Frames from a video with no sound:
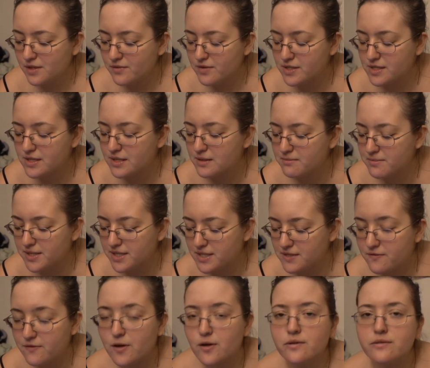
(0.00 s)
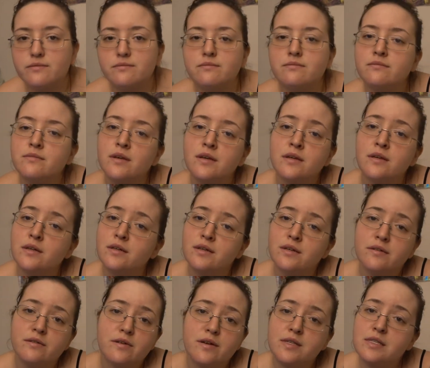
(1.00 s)
Rest in peace, phone.
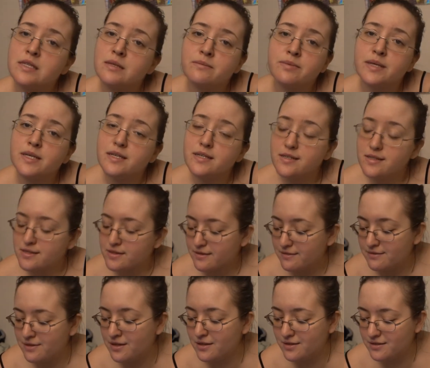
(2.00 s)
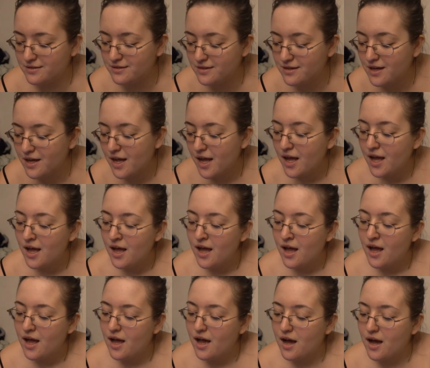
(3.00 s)
Rest in peace.
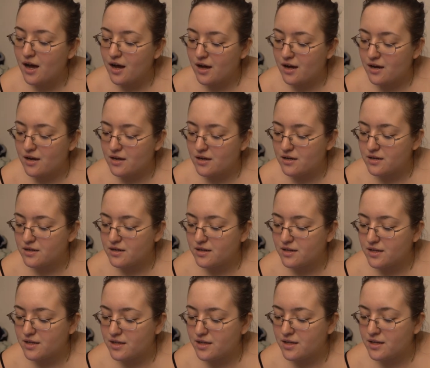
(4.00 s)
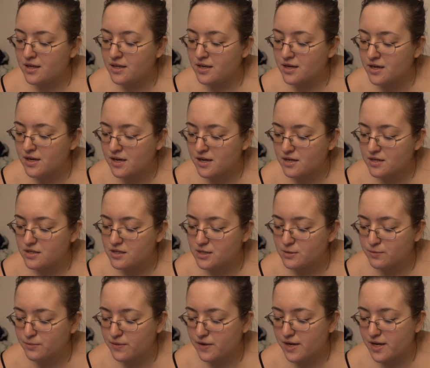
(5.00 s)
uh, ich
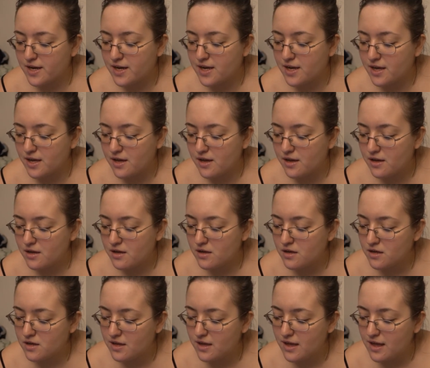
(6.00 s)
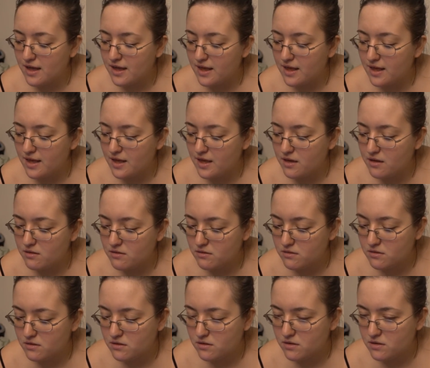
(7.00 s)
spreche
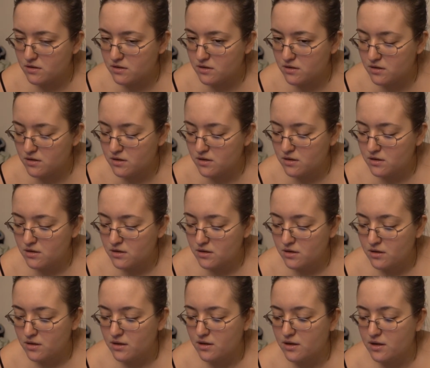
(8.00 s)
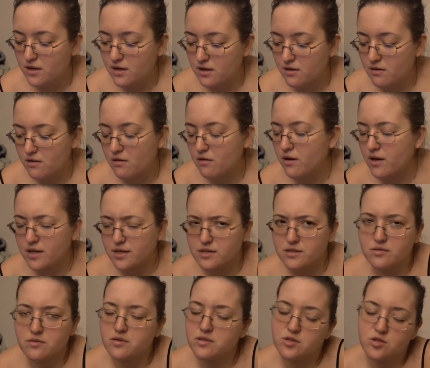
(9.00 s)
English. Okay,
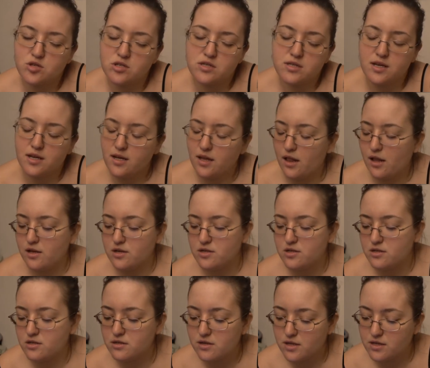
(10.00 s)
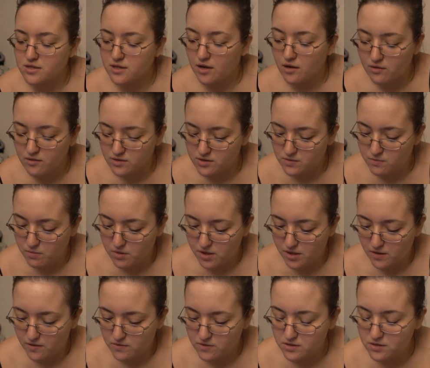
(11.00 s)
so it's just English. That's how it's
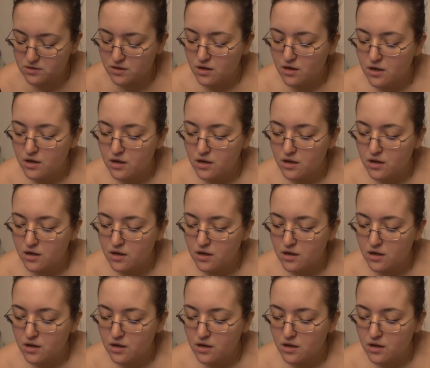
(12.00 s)
pronounced.